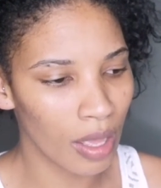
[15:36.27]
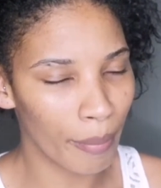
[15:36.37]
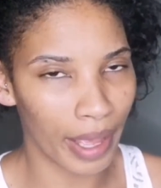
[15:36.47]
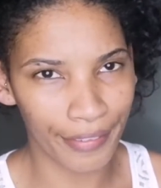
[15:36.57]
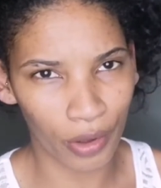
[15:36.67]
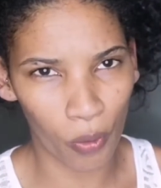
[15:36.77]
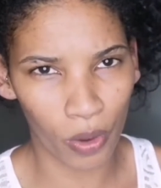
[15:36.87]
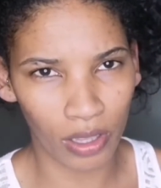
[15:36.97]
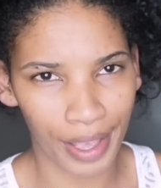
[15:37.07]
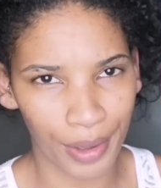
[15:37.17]
My Vote
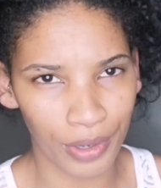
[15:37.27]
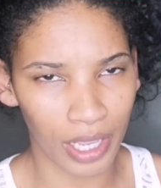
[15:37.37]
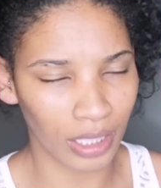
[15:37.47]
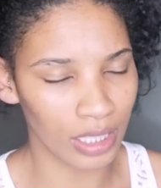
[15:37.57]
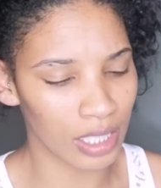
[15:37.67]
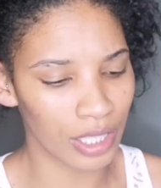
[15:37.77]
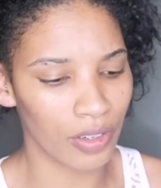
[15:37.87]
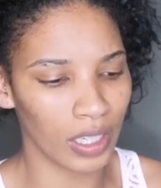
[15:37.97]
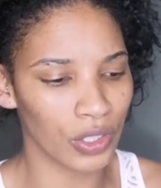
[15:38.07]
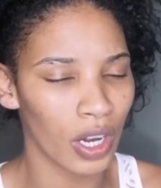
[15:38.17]
Will Count, and he's
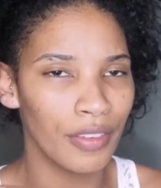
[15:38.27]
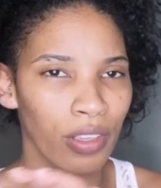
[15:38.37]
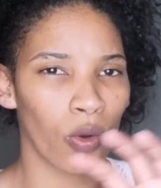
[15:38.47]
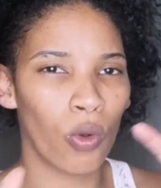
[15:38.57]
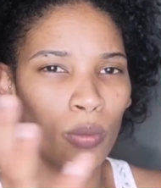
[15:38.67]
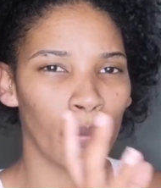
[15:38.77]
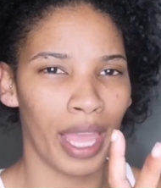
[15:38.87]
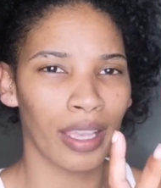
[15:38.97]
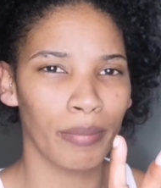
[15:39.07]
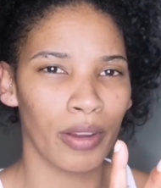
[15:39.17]
literally driving all
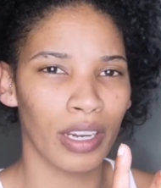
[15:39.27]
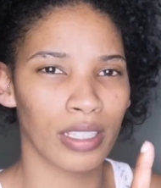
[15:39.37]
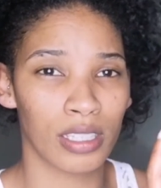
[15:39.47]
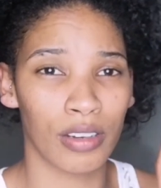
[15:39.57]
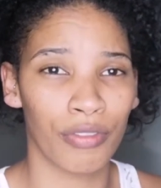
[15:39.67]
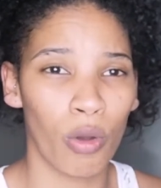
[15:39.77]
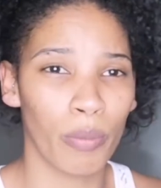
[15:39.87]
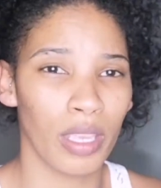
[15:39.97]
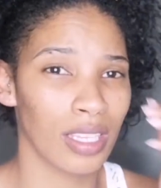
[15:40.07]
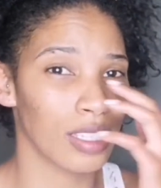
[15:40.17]
black Americans to vote
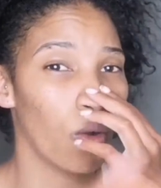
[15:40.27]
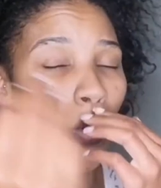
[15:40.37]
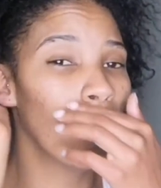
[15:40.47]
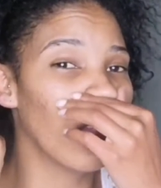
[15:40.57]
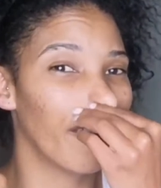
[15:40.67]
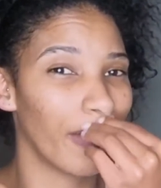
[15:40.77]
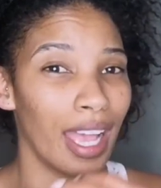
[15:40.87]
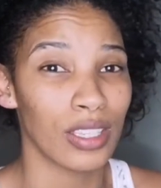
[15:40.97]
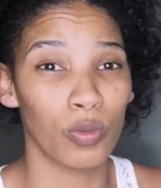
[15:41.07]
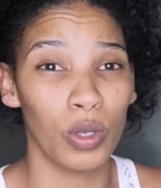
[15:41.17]
because all of
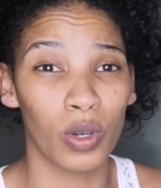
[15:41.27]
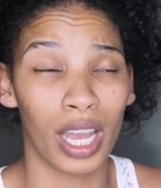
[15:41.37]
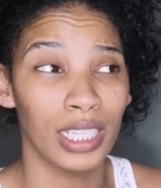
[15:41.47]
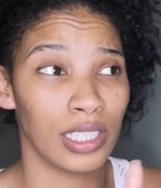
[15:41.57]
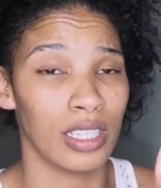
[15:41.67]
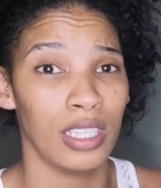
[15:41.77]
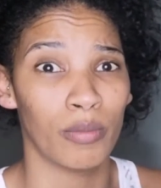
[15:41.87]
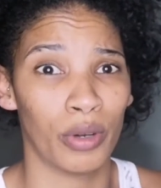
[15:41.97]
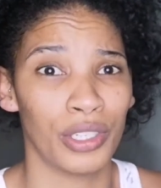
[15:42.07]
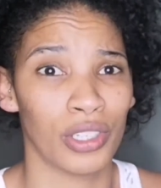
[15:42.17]
us, we were under the
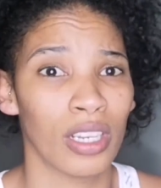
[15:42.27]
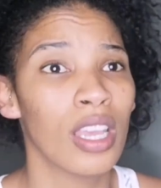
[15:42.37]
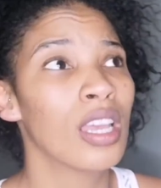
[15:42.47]
impression,